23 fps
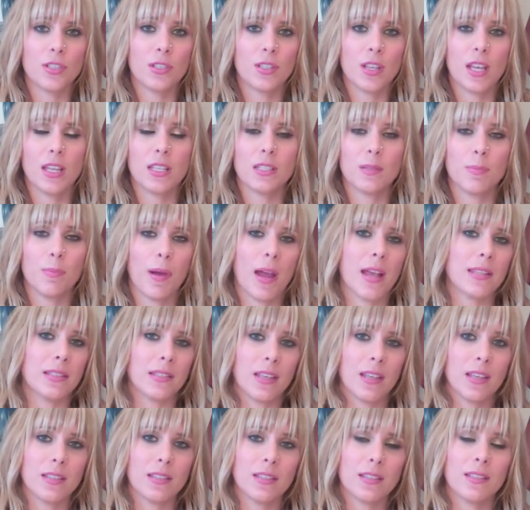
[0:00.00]
it's
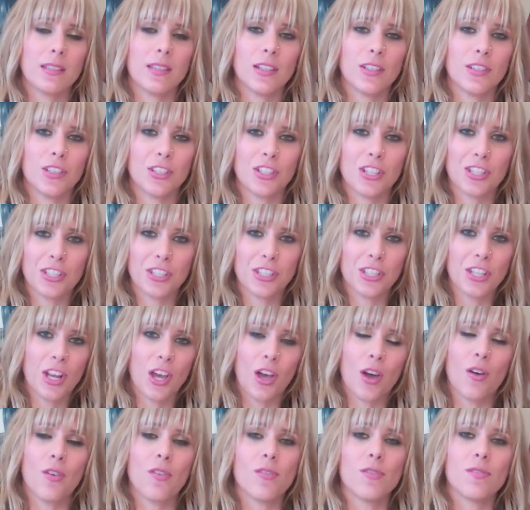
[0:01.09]
priceless. There's just
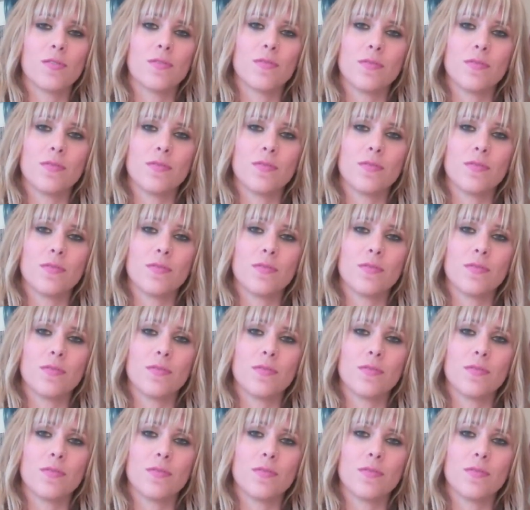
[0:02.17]
no